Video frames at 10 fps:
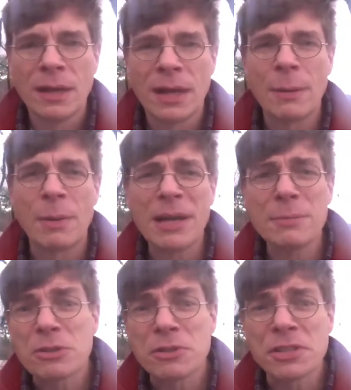Hi, my name
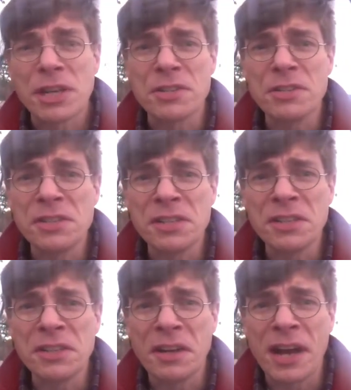is Chris
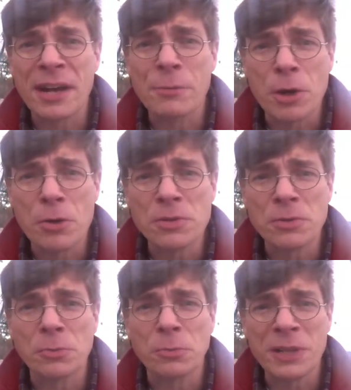Hutchinson, and I wrote
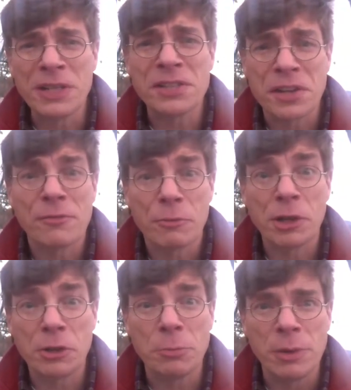
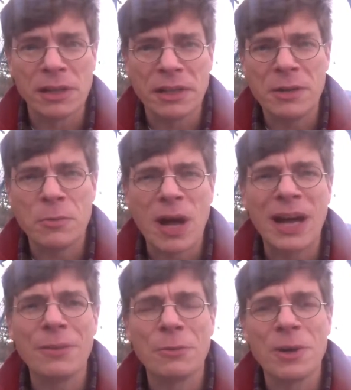Rediscovering Humility
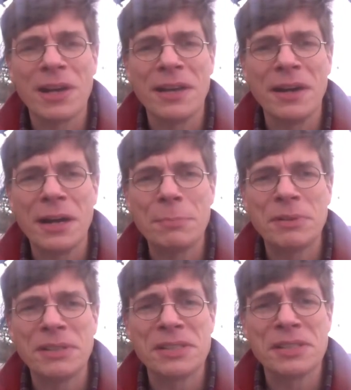Why the Way Up
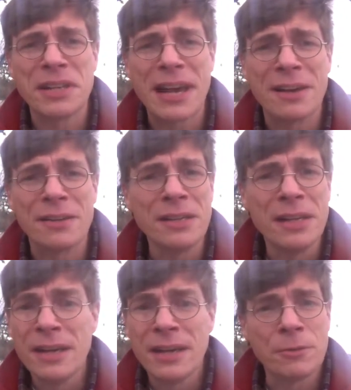is Down.
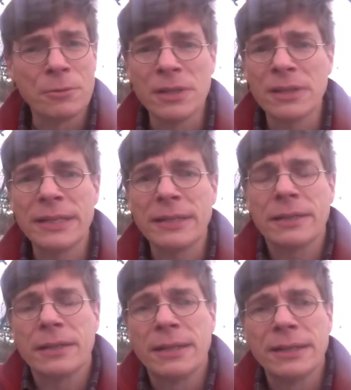And really,
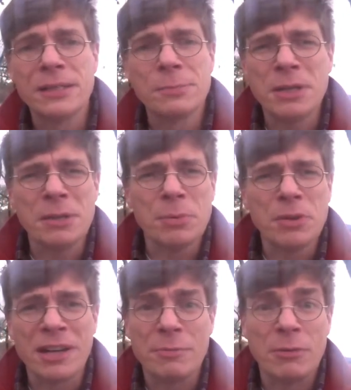uh, it's been a
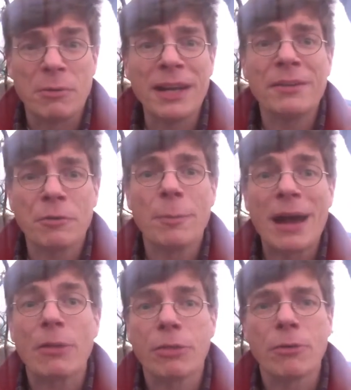book I've been writing for
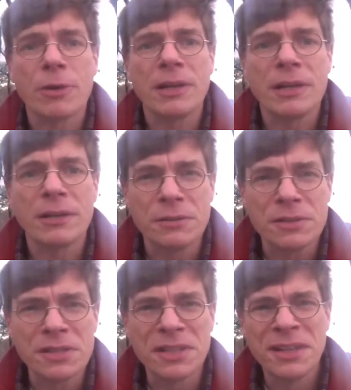about 30
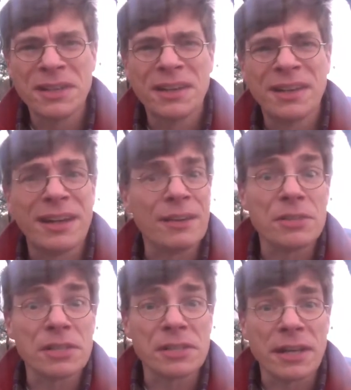years, uh, ever
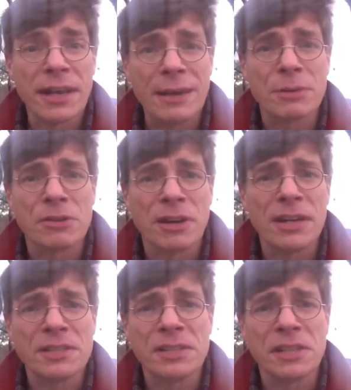since I came to
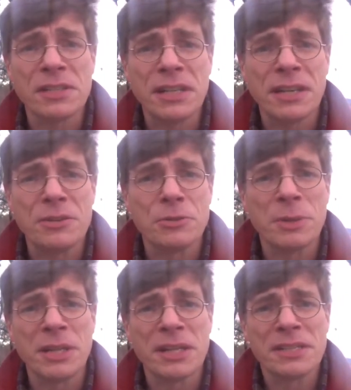Christ as a teenager,
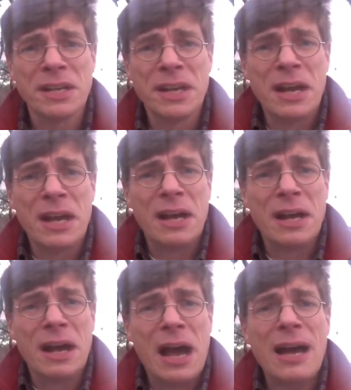because
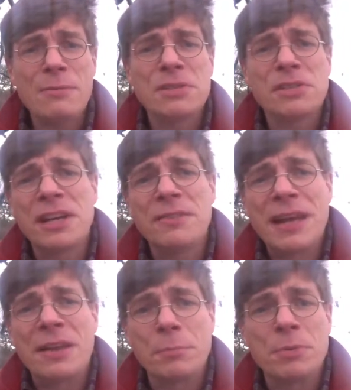uh, I was saved
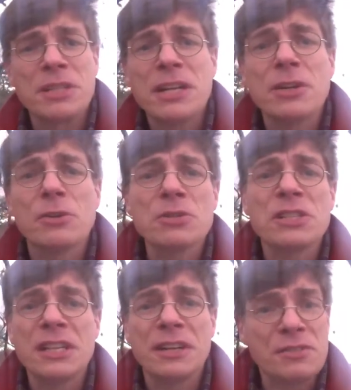out of the particular
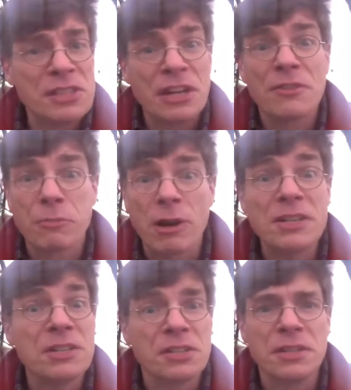sin of self
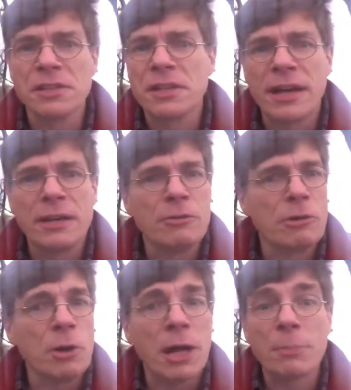righteousness. I had
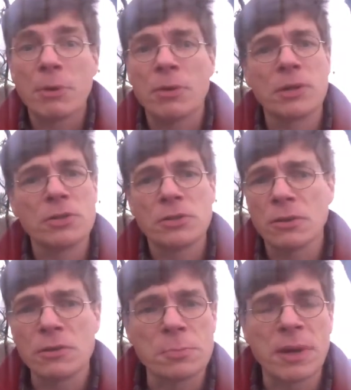grown up going to
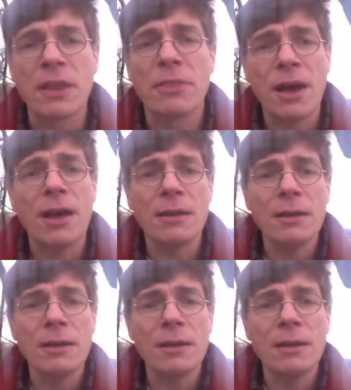church, but I thought